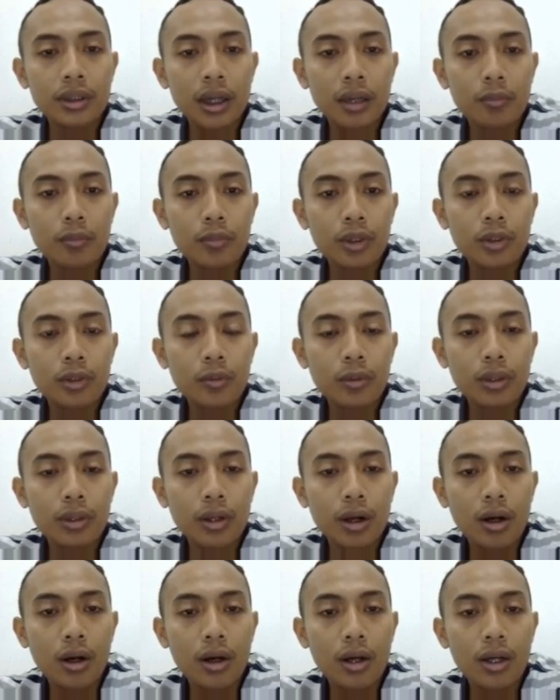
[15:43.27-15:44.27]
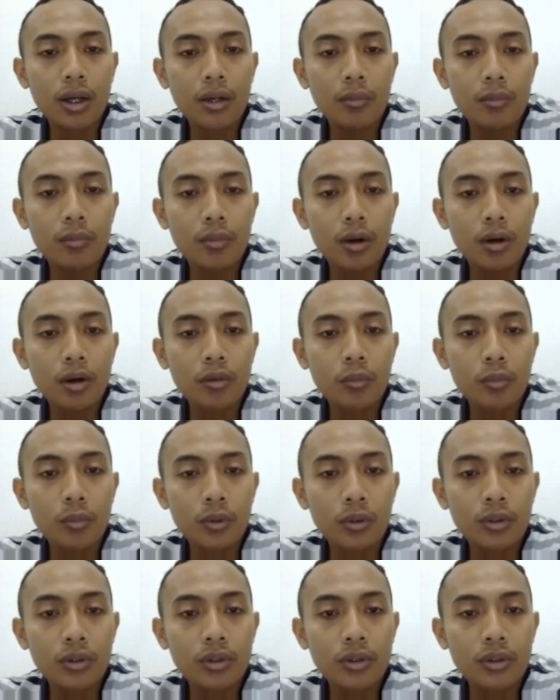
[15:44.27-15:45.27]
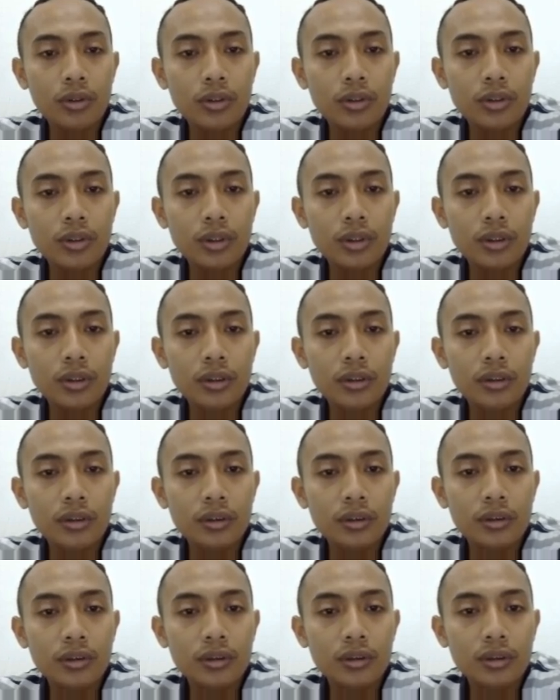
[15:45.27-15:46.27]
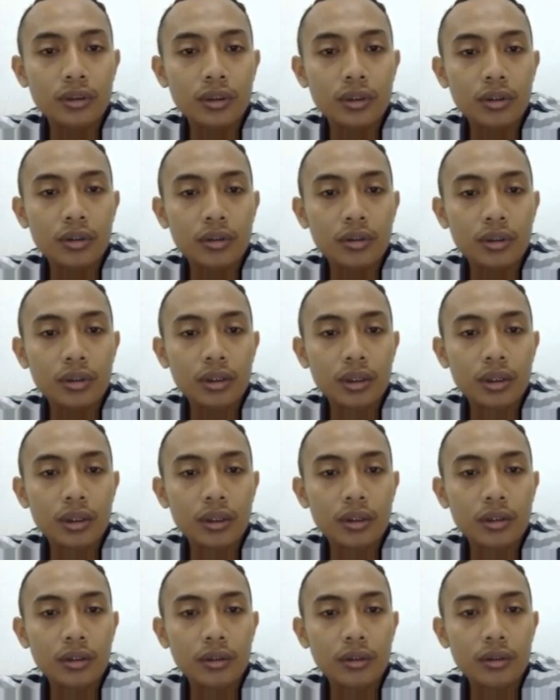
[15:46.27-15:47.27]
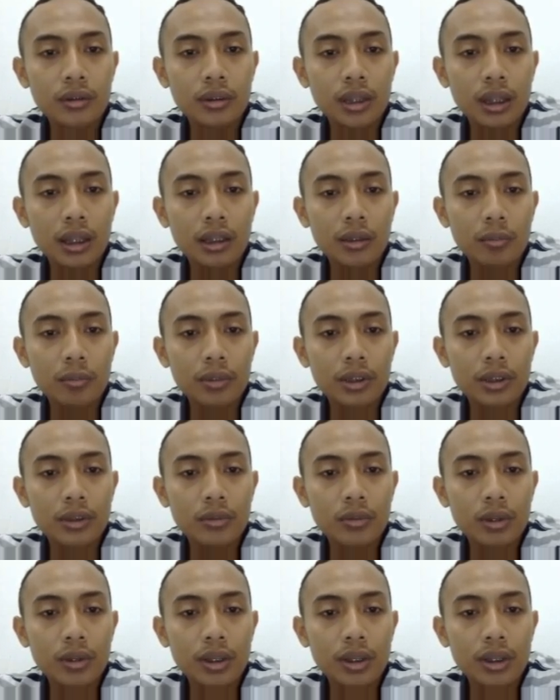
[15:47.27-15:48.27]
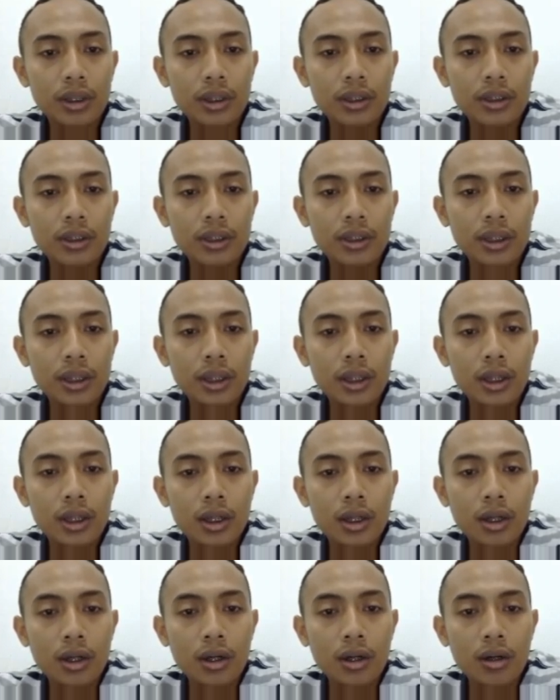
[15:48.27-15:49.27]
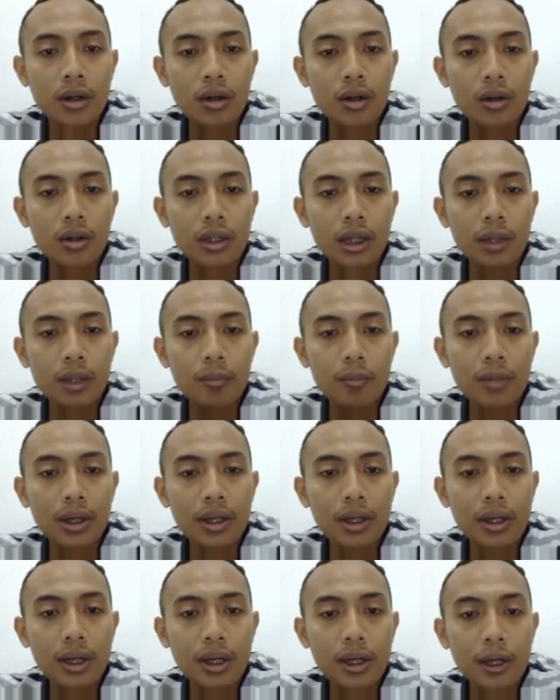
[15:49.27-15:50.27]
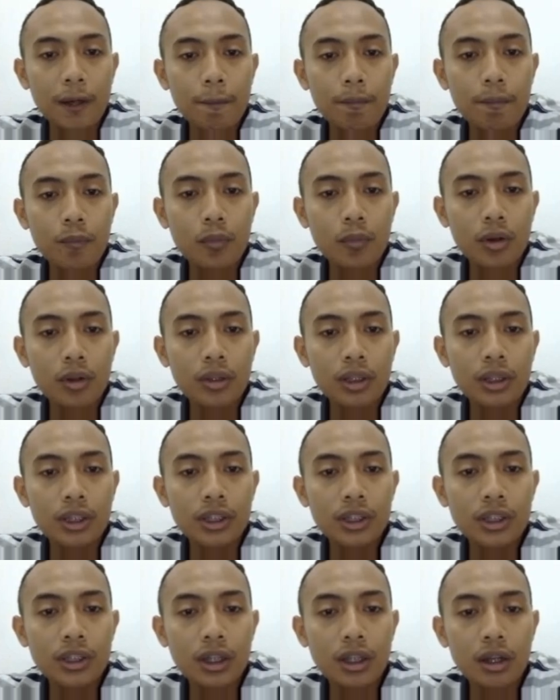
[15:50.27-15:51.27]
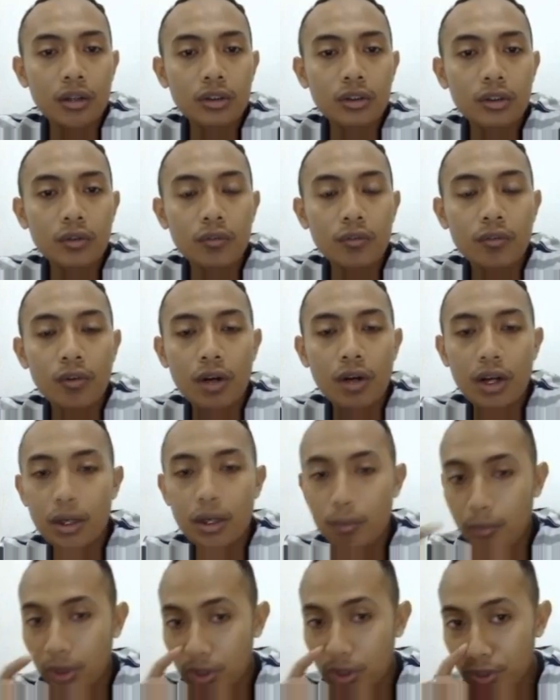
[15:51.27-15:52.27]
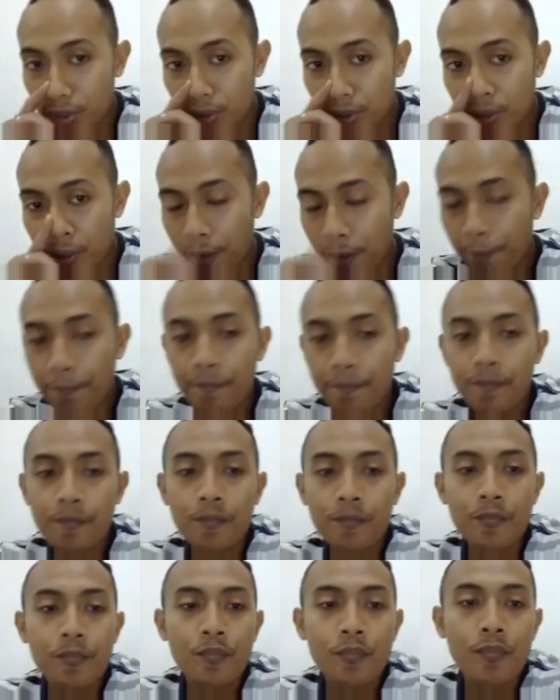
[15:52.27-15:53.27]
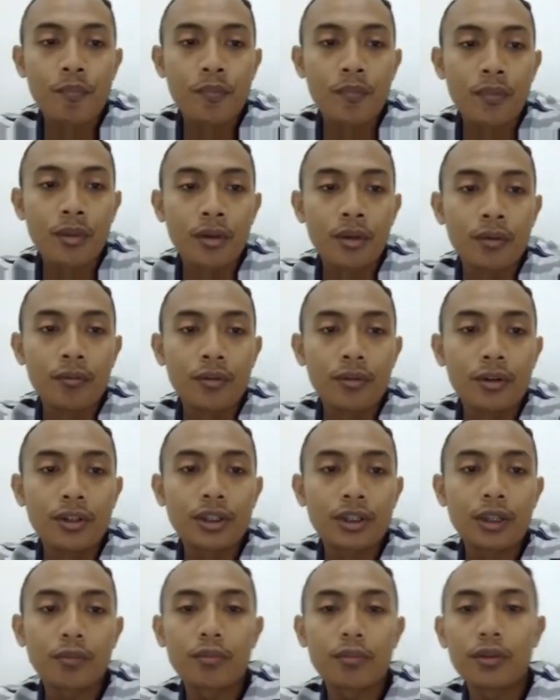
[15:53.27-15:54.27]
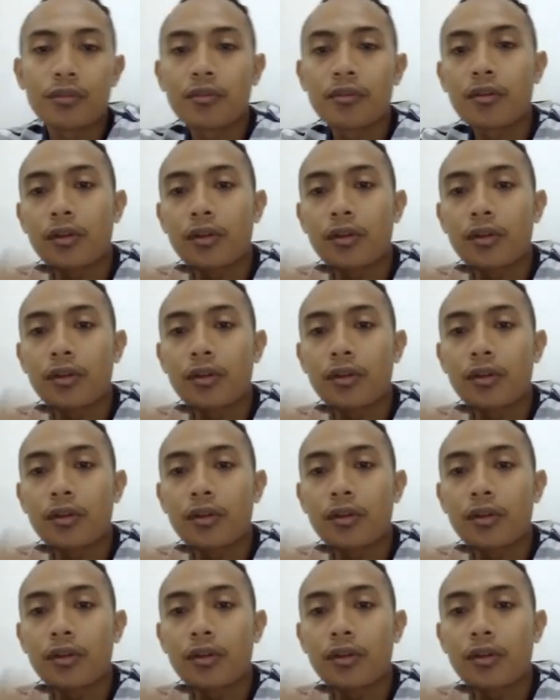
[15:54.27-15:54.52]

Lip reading: between in output, so go to the database where it is. Okay, binary plot. This is also for animation. For example, for